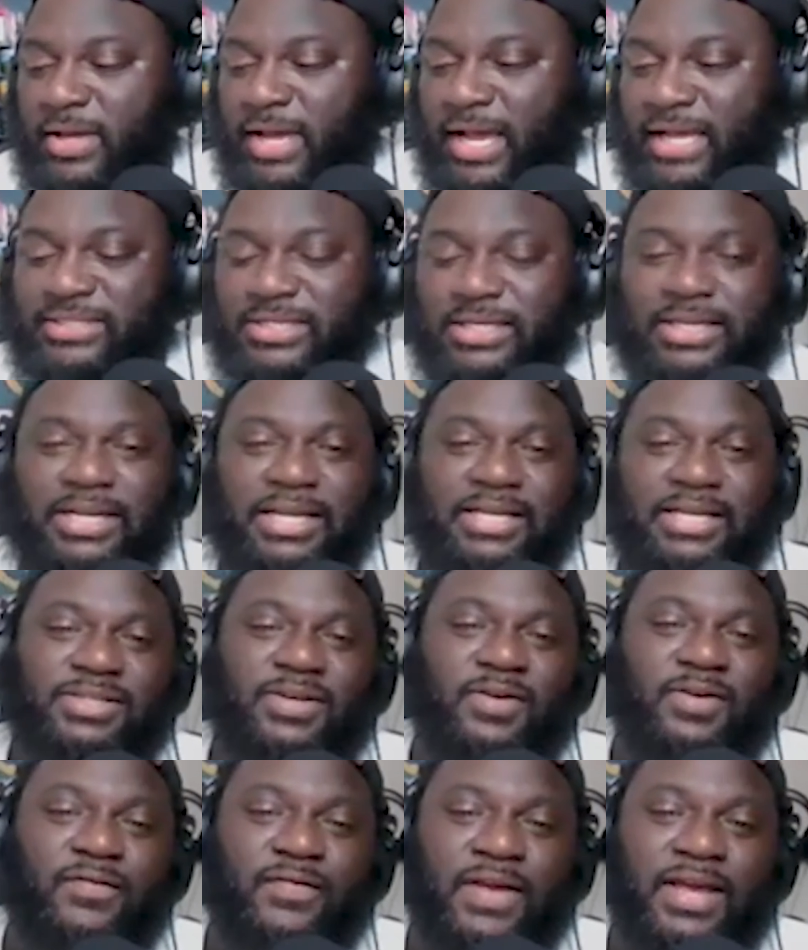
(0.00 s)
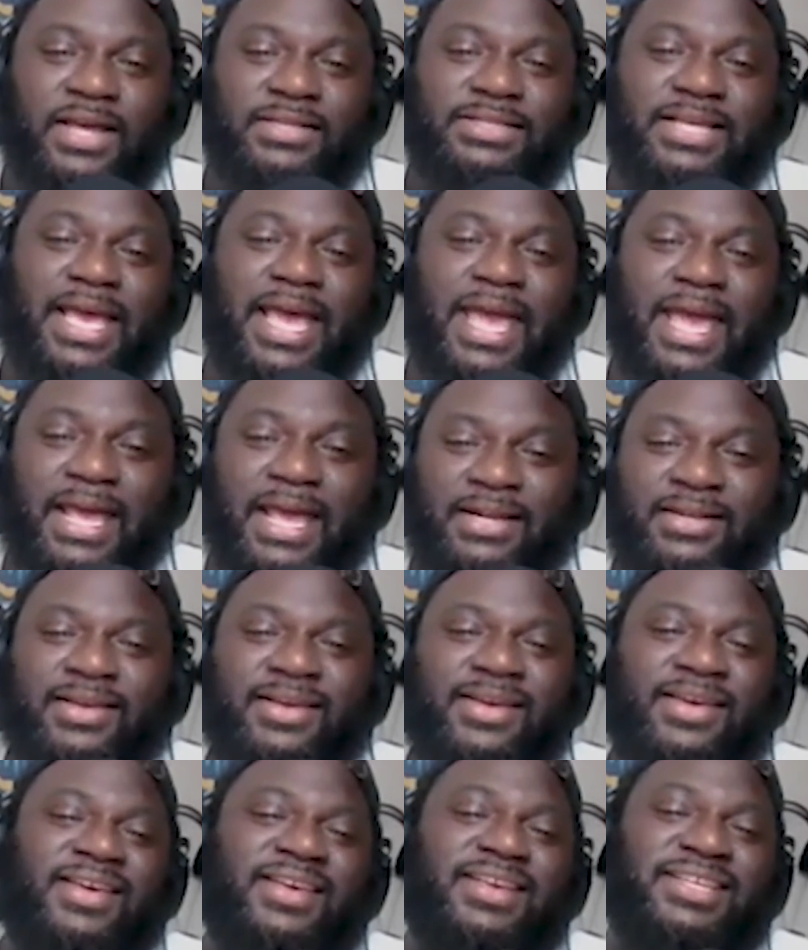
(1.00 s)
I said that so fast. At
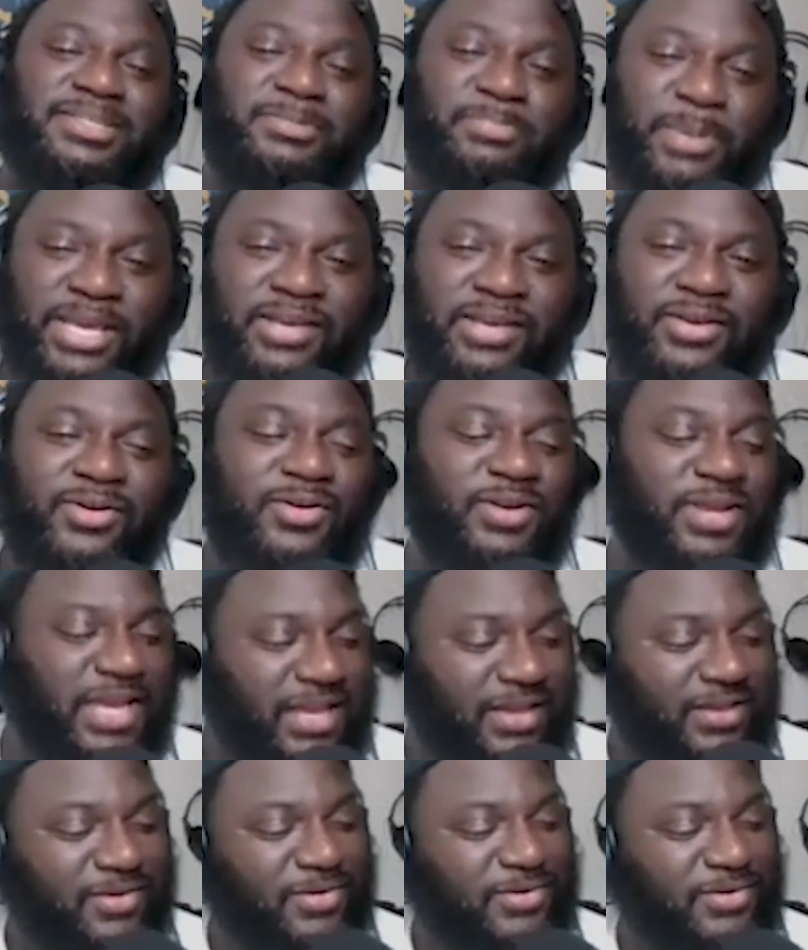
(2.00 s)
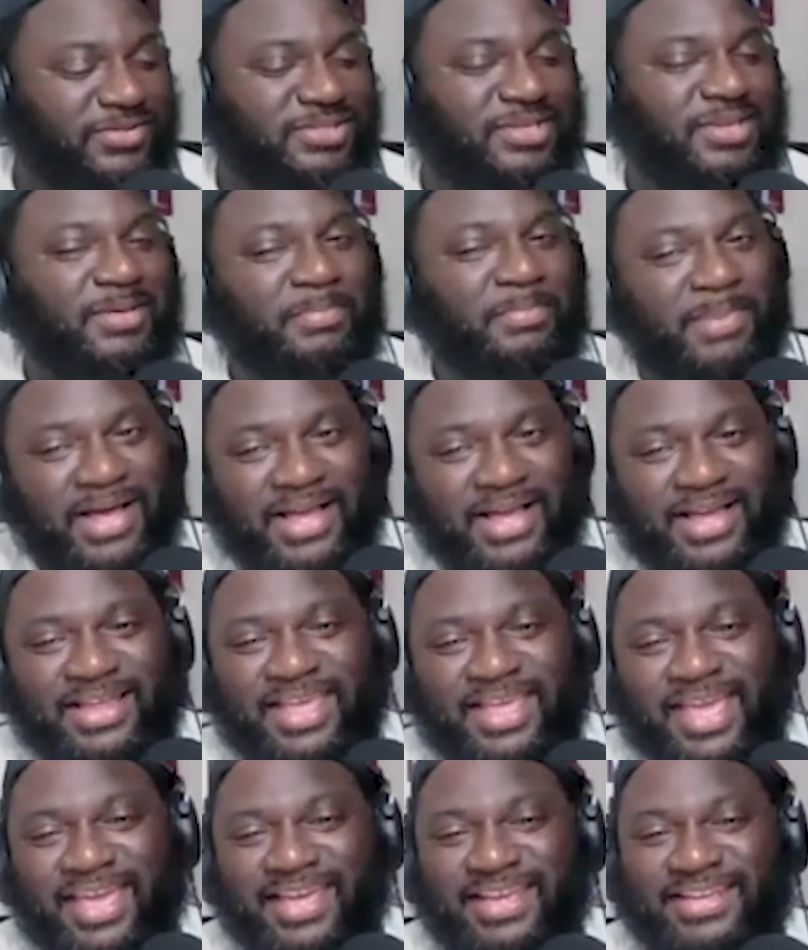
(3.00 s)
Speaker Geekers
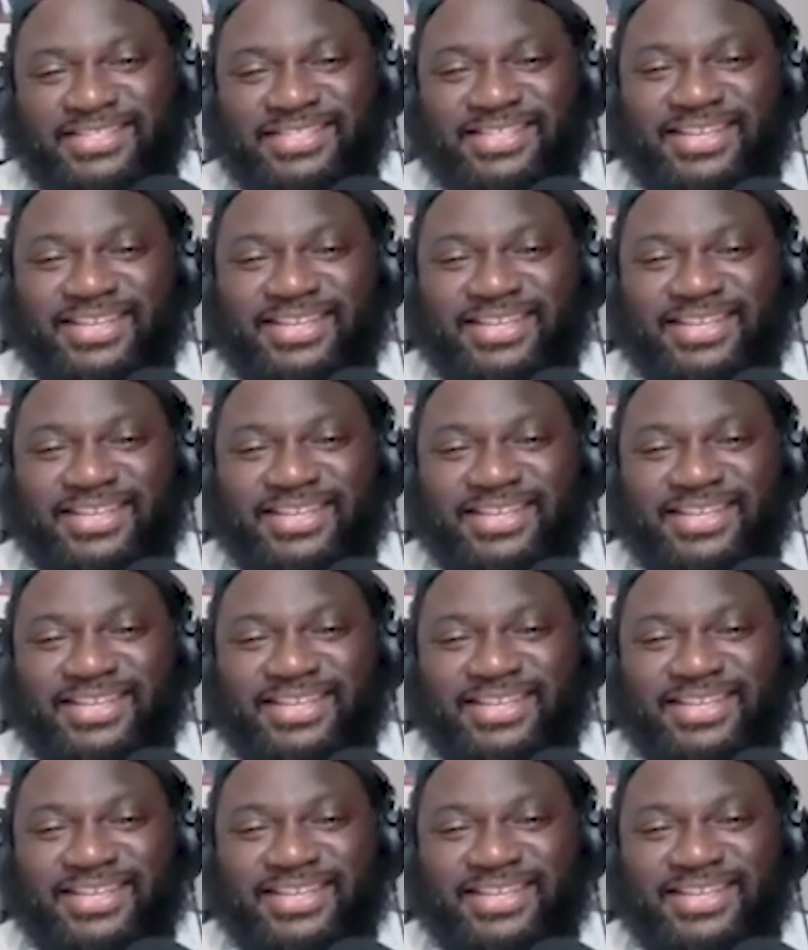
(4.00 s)
Podcast.